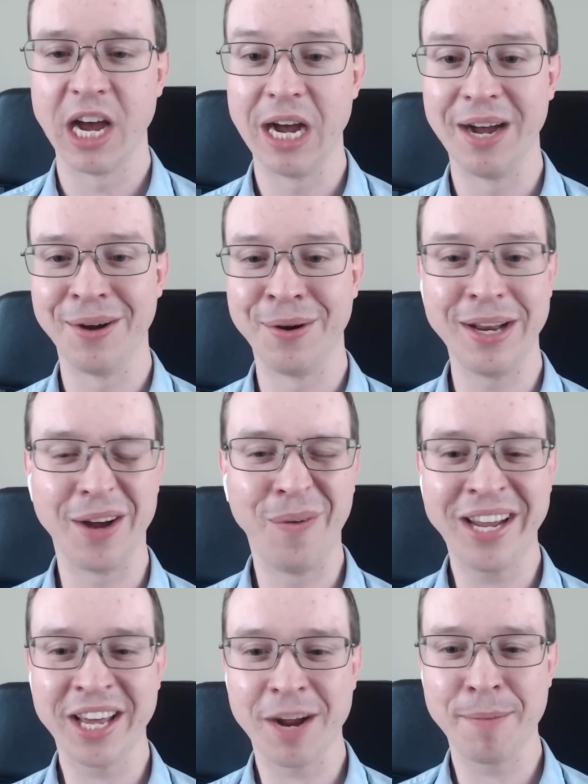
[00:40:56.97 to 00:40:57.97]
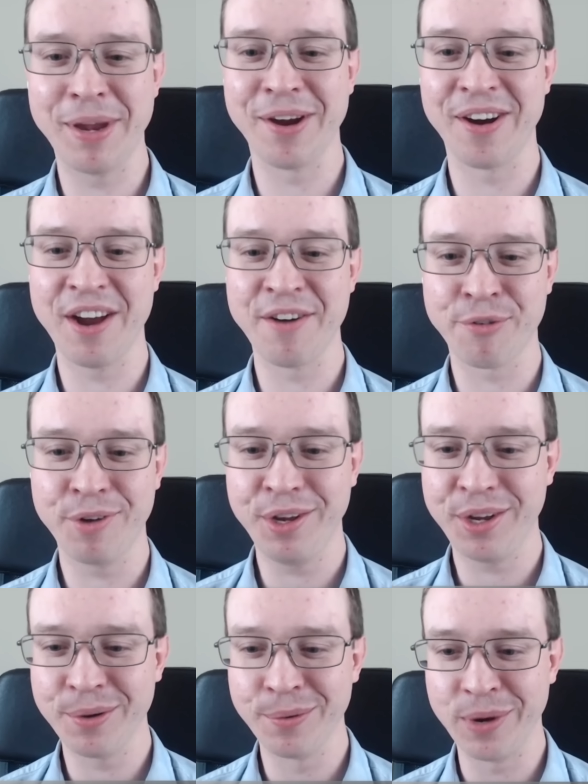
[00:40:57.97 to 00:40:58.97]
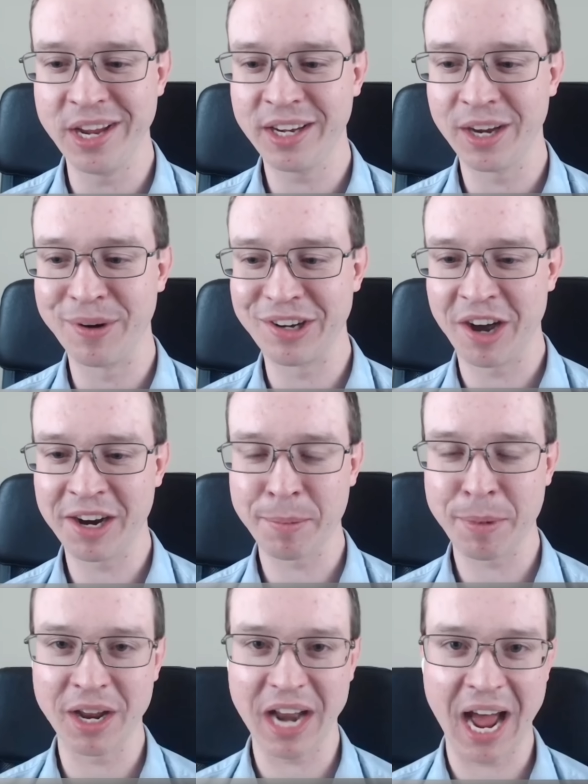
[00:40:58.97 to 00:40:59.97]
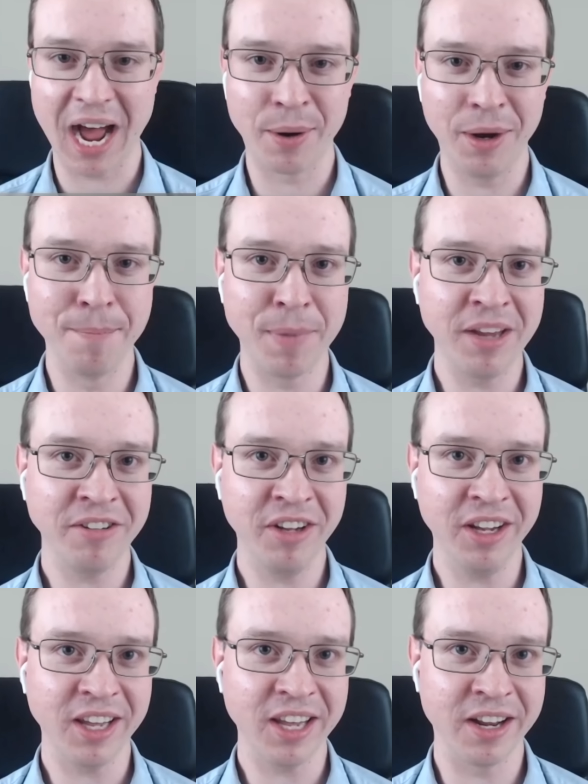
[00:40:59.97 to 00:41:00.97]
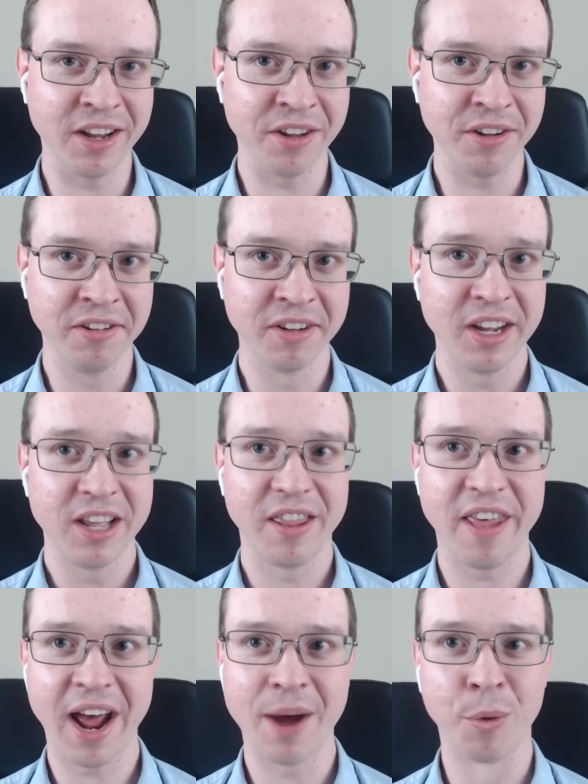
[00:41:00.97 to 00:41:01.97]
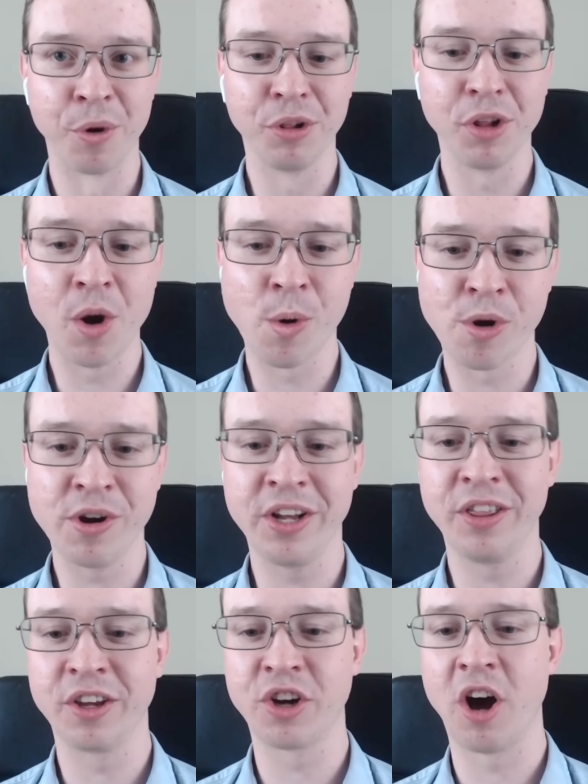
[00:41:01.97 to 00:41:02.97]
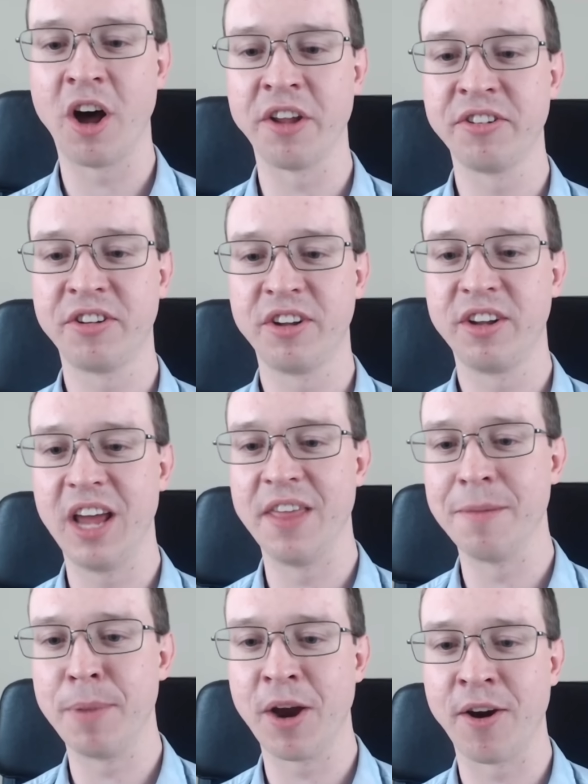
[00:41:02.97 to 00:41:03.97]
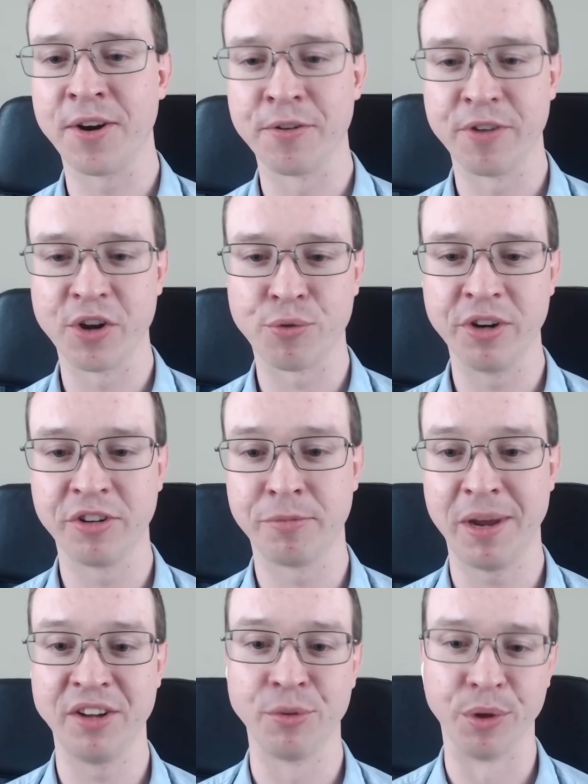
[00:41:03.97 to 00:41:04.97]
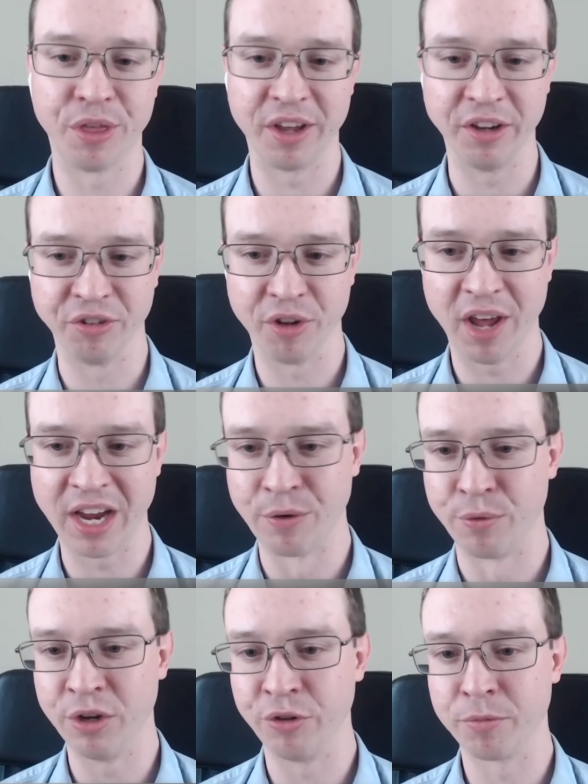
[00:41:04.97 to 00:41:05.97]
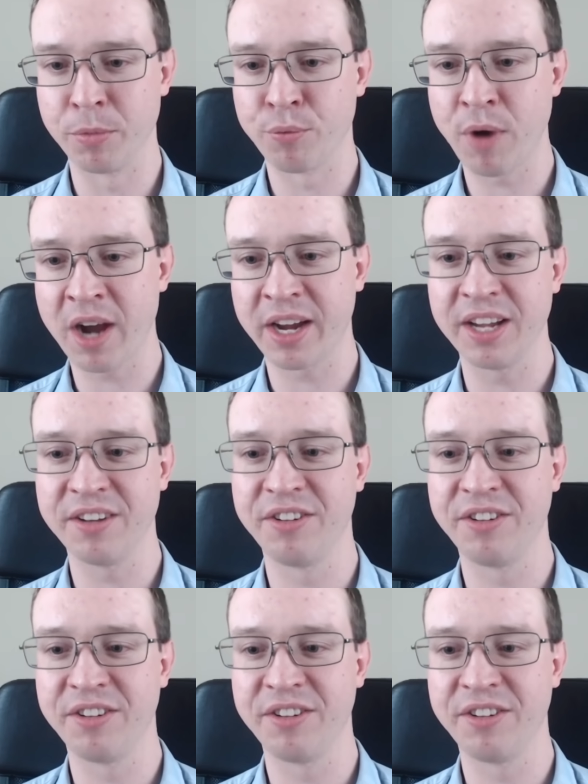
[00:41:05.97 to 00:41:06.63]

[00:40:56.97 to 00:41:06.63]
We get up here every week and we talk about how amazing it is that we're lowering the cost and the barrier of entry to space with things like reusable rockets